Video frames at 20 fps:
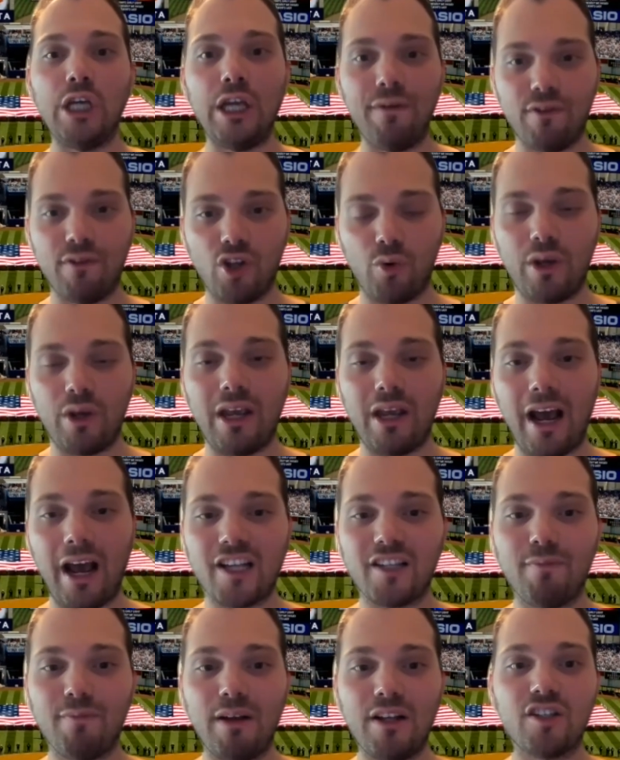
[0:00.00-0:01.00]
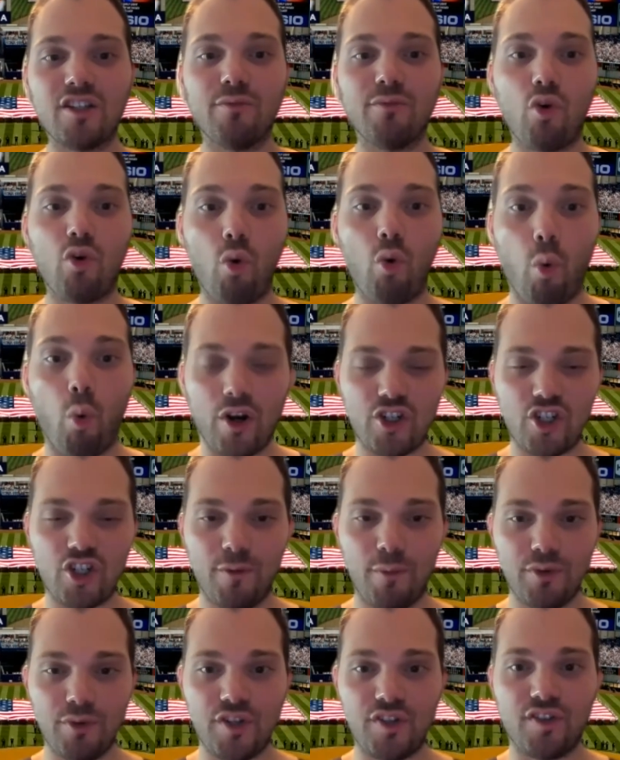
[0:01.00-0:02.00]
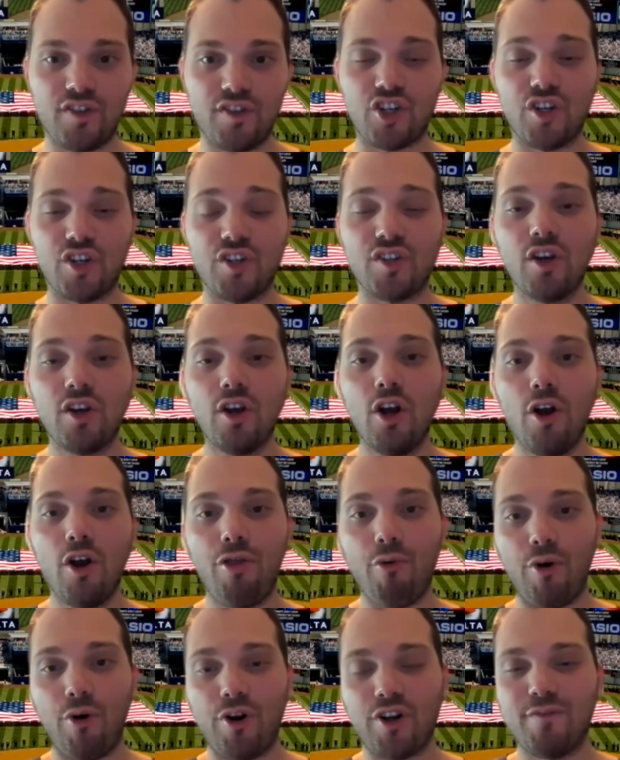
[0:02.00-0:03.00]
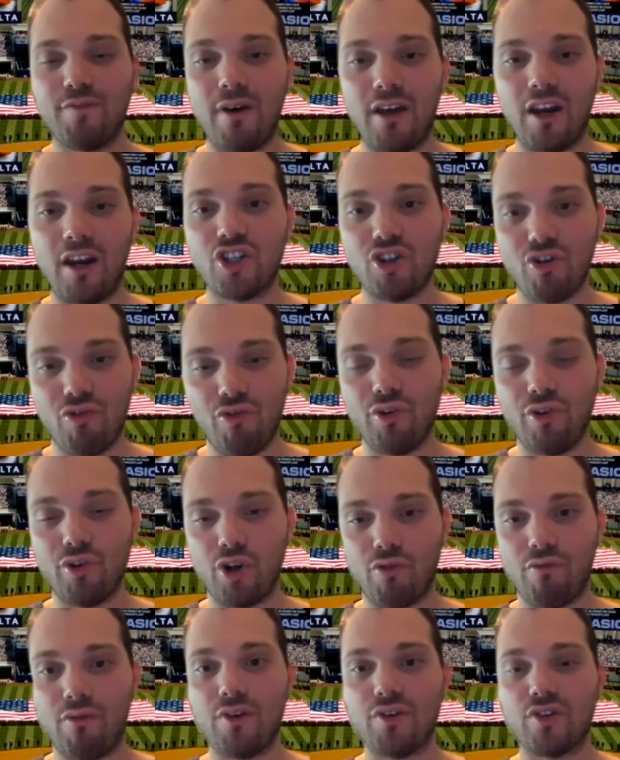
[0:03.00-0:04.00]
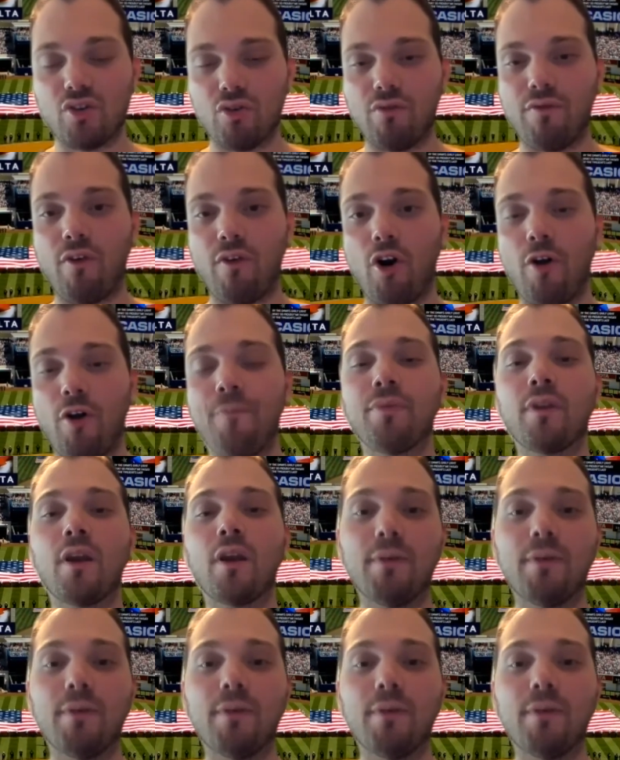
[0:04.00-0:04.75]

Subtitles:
even though he has made some questionable decisions throughout his managerial career so far.